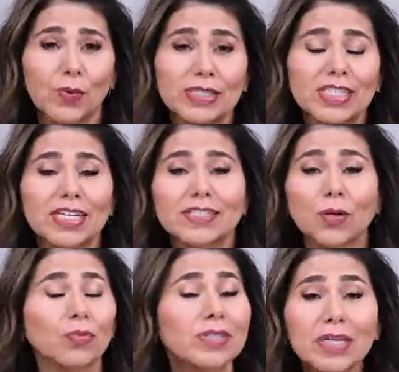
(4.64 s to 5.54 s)
which is
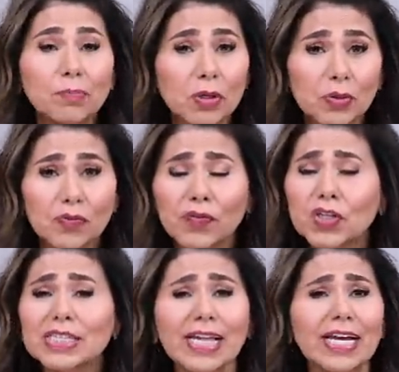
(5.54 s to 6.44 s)
a really
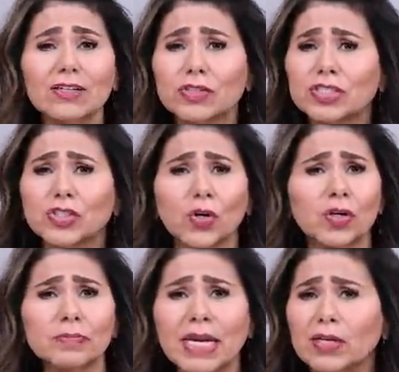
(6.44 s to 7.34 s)
beautiful layered
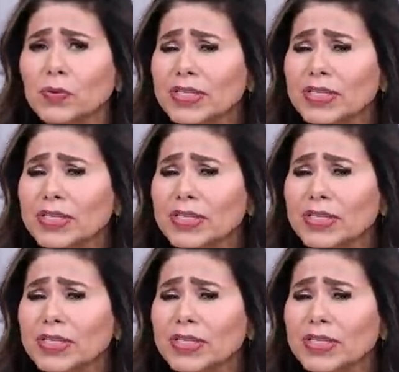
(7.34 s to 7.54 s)
dessert made